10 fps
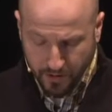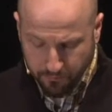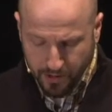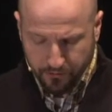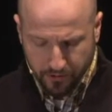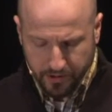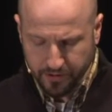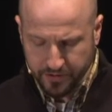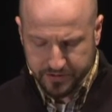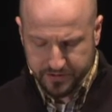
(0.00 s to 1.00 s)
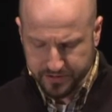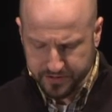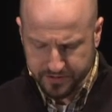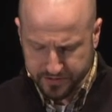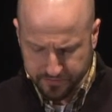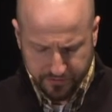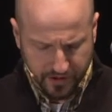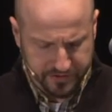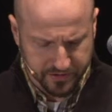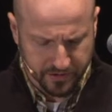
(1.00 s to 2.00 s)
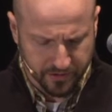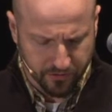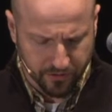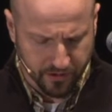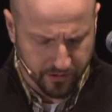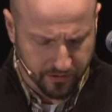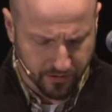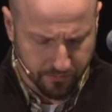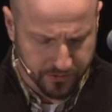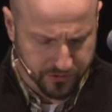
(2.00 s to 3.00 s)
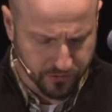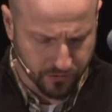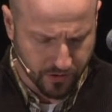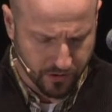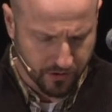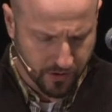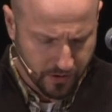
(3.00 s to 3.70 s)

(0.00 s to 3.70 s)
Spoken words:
I might write on this because it's a fascinating thing I've been chewing on.